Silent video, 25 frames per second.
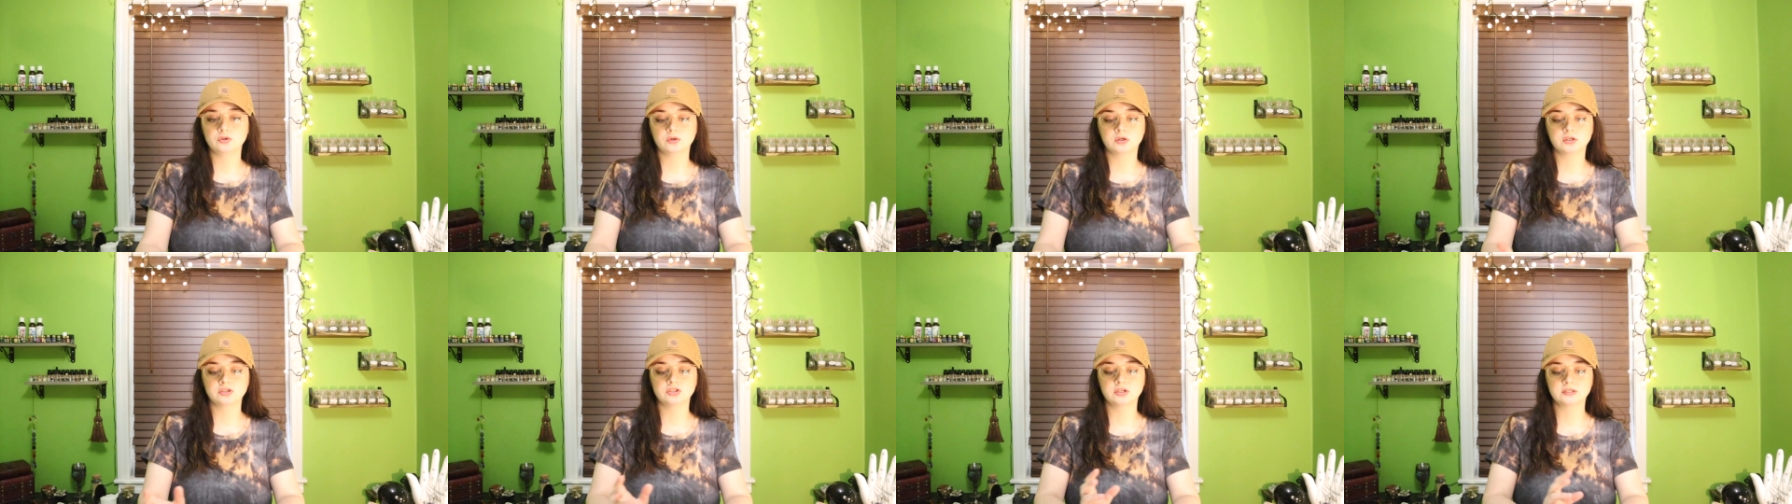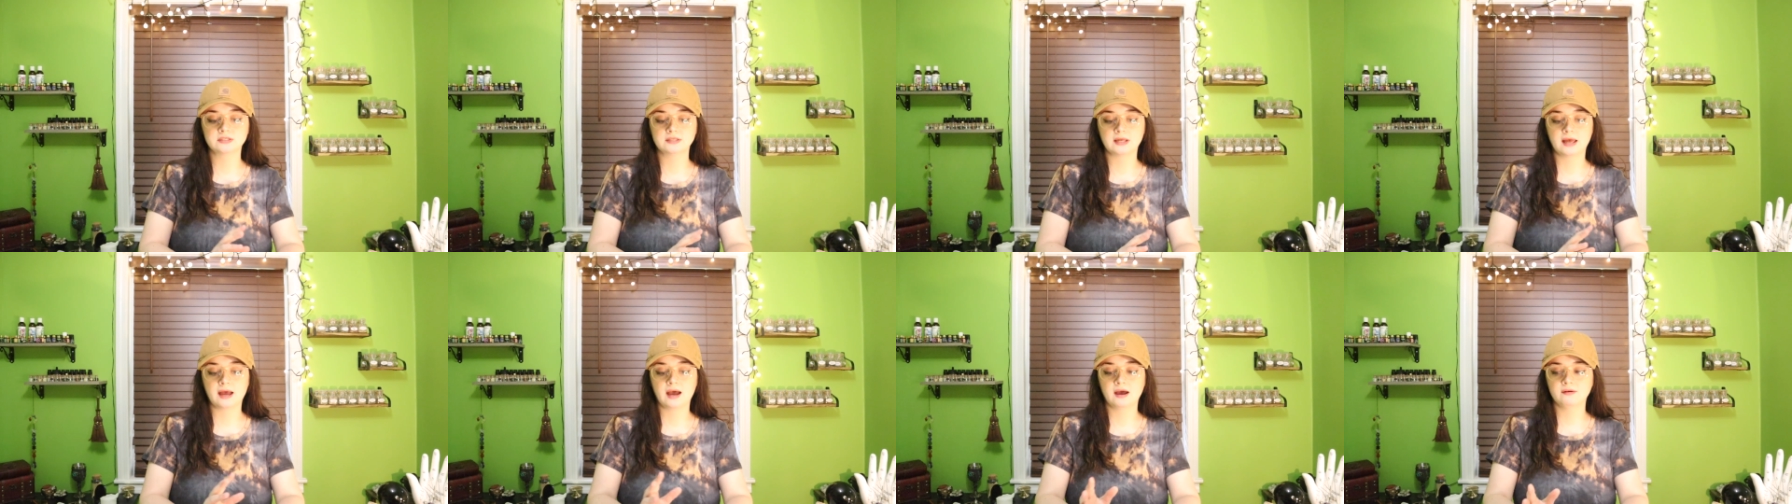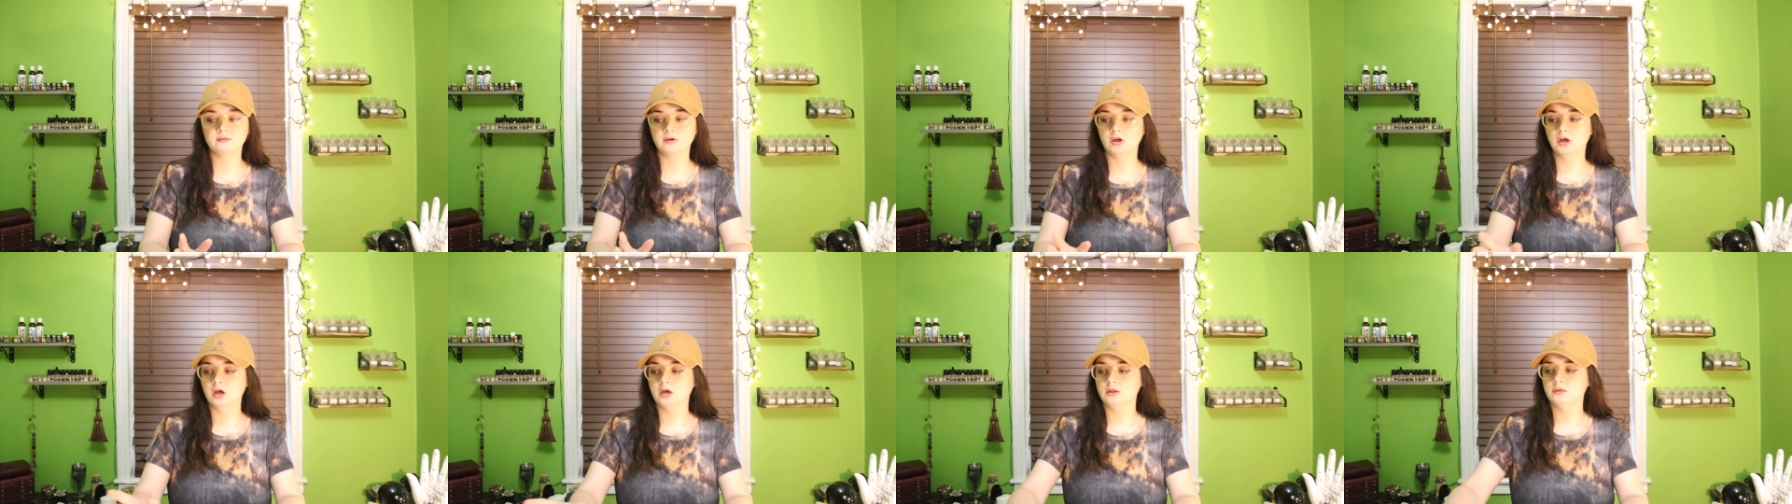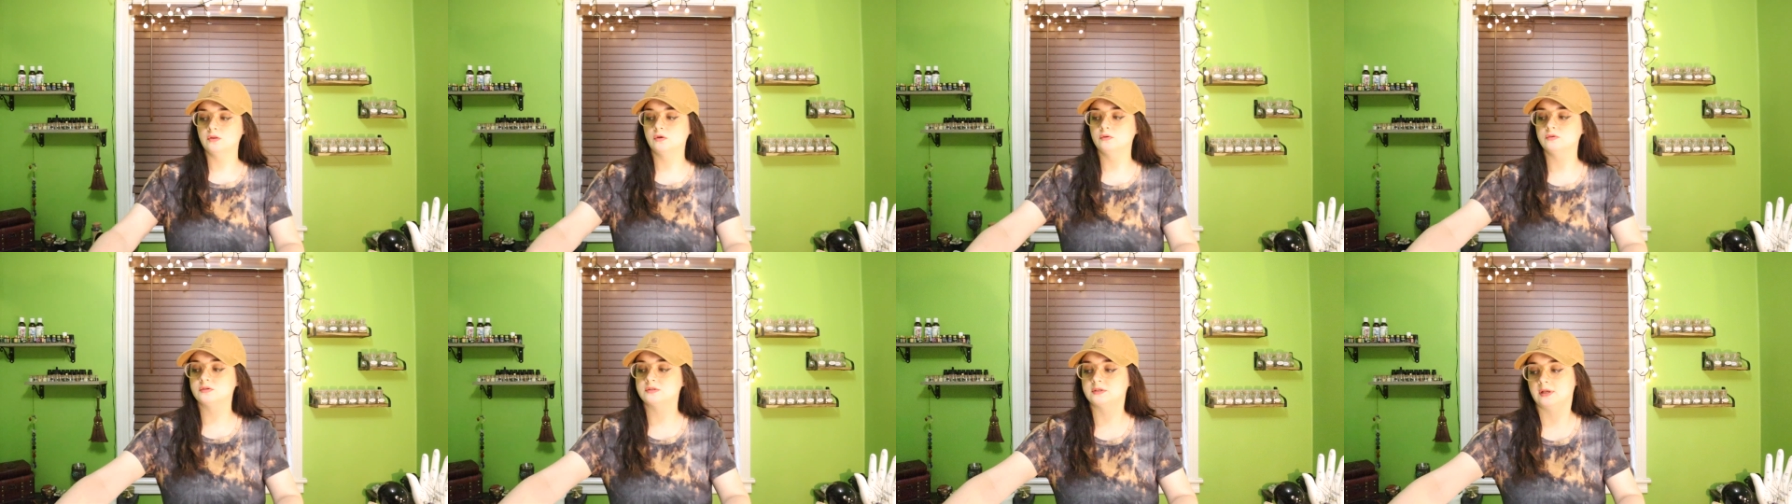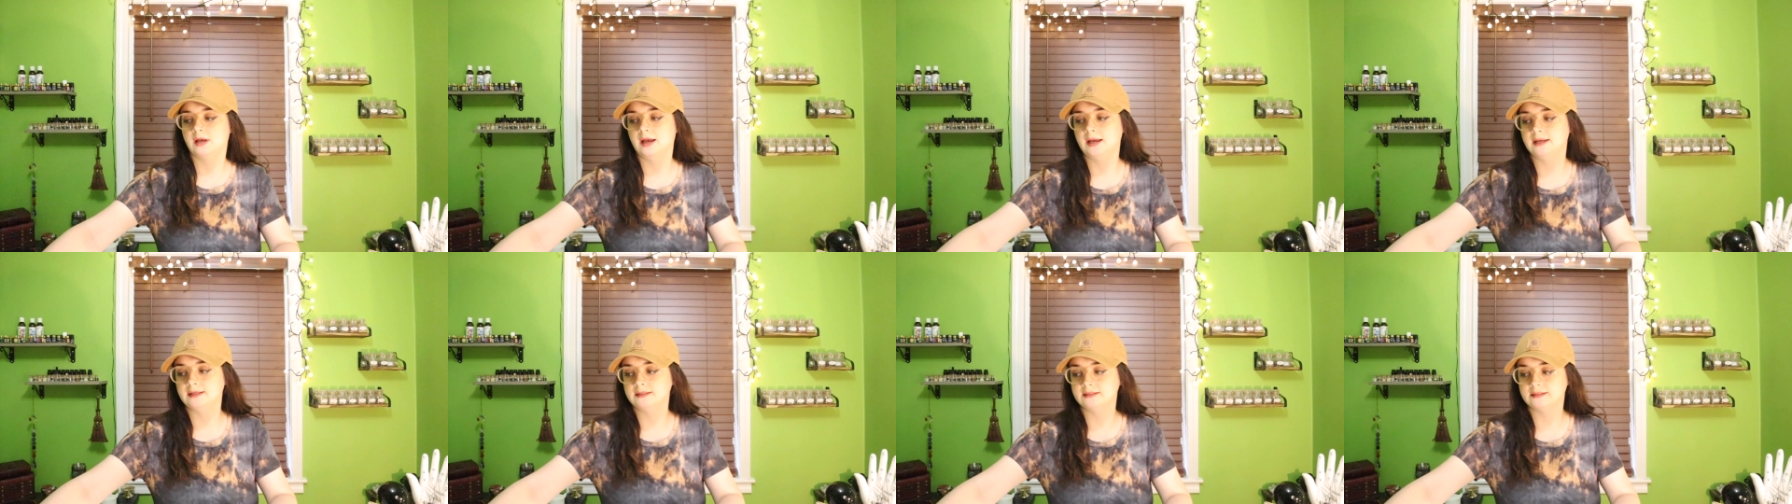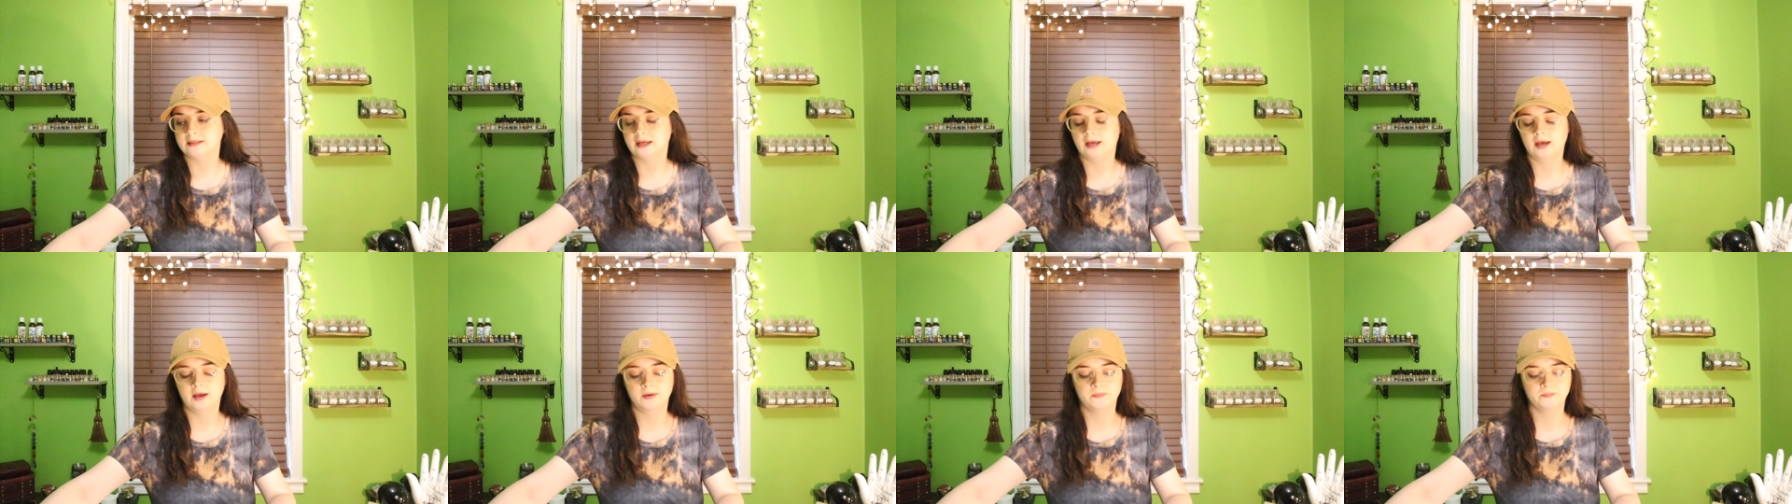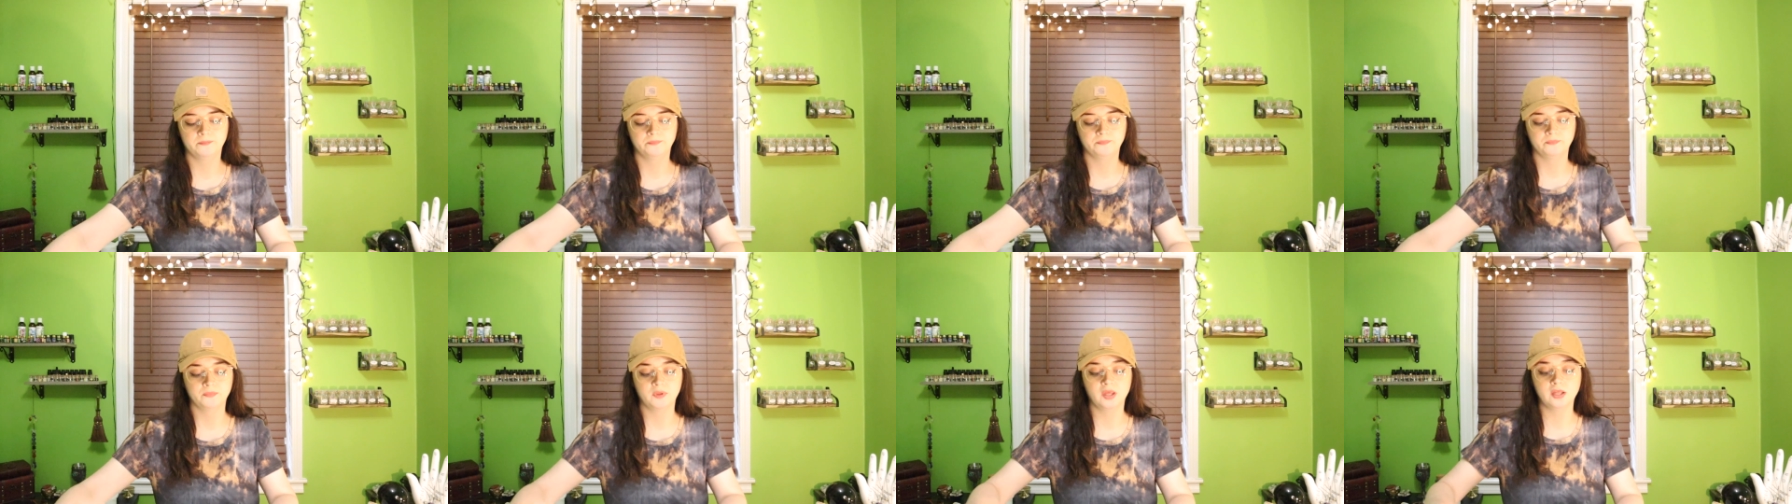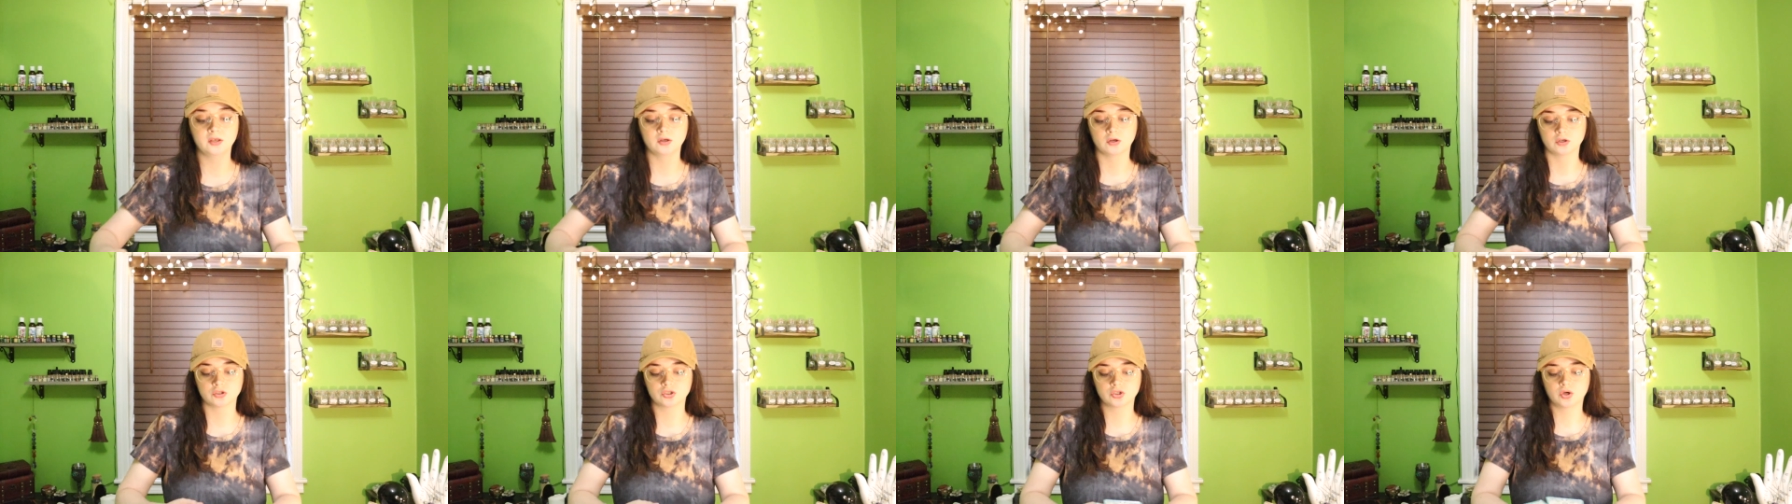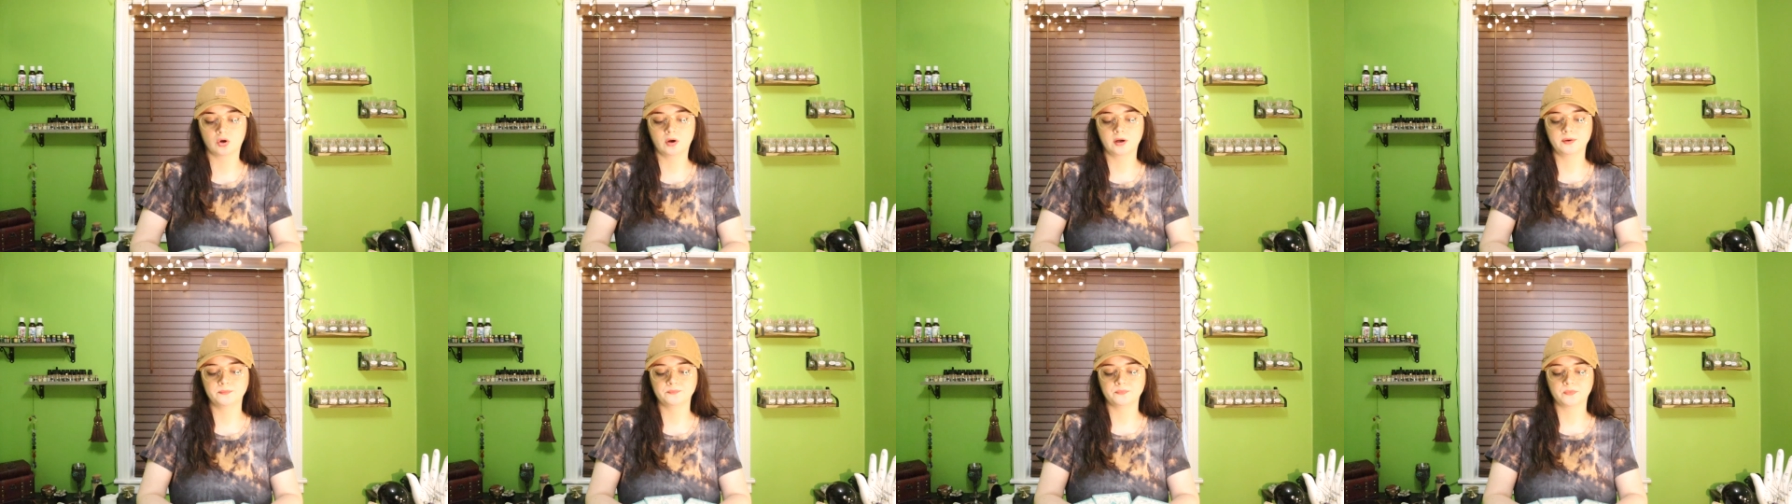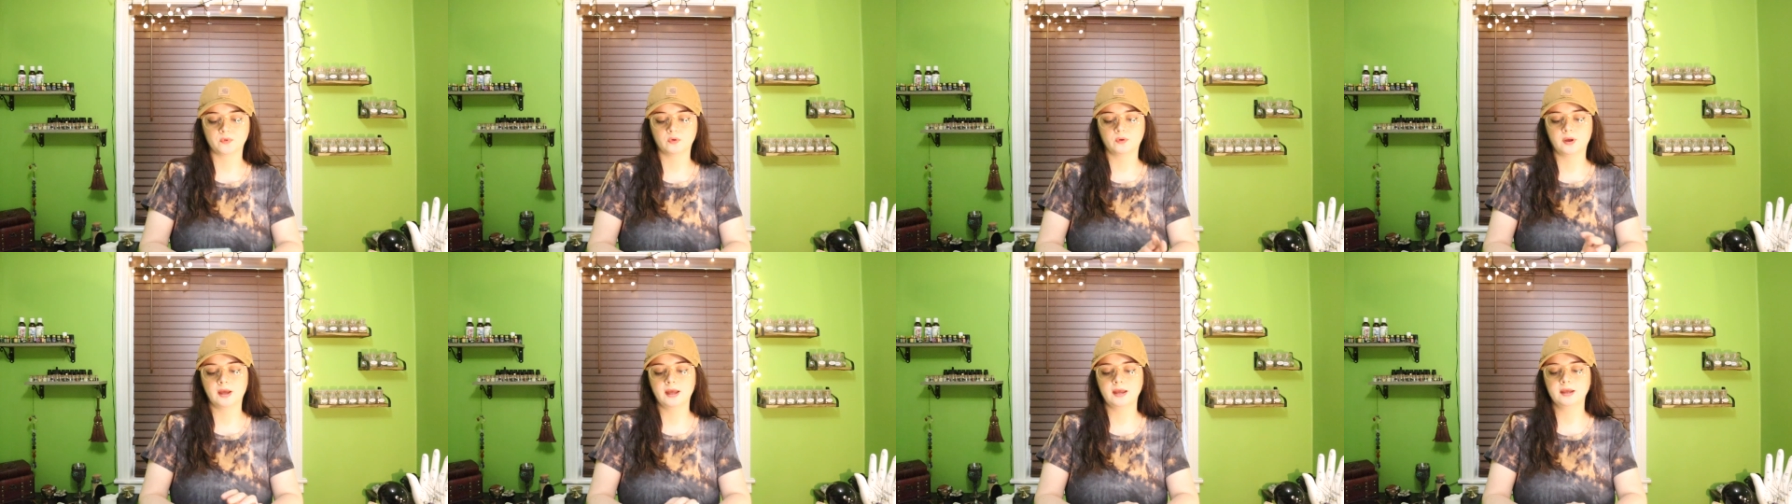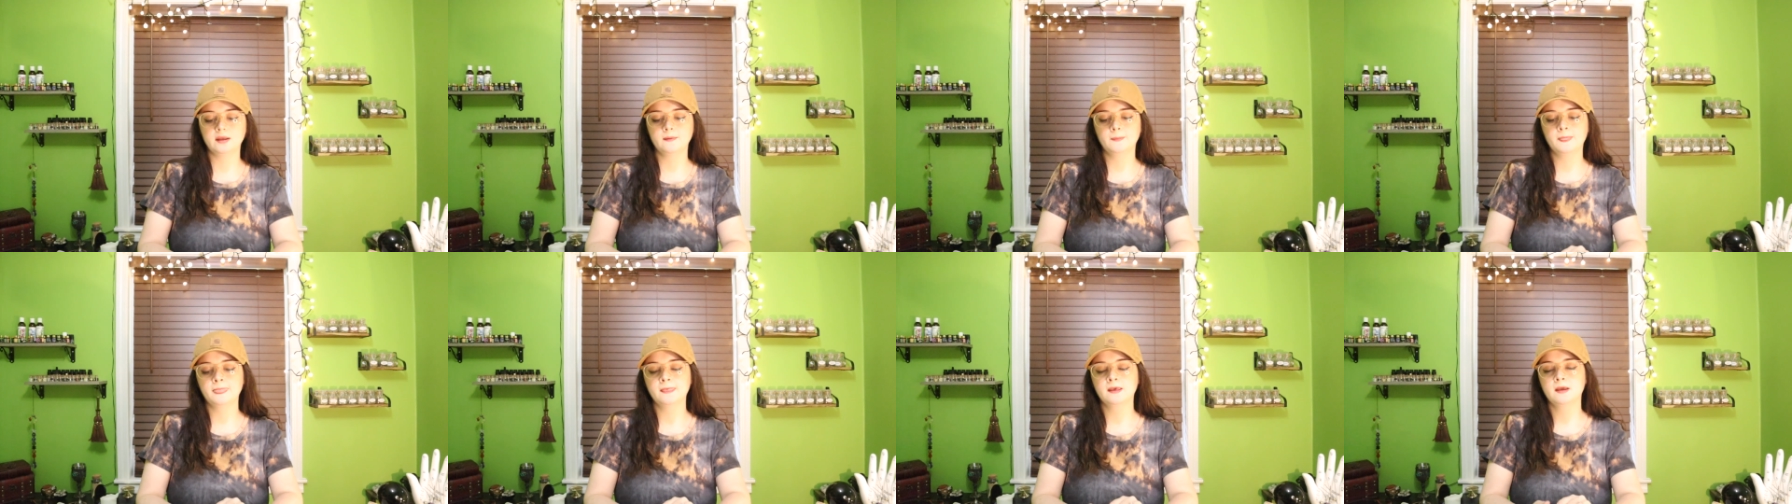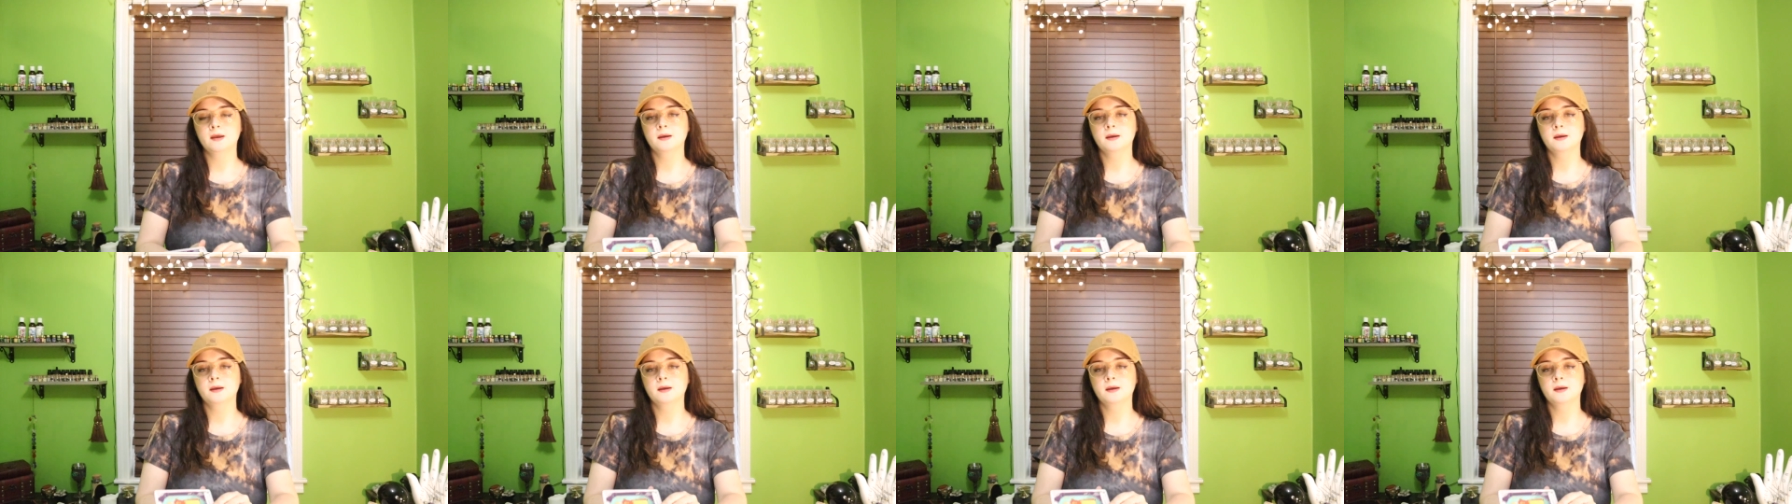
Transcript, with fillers: You could just have those signs um, in your chart, okay?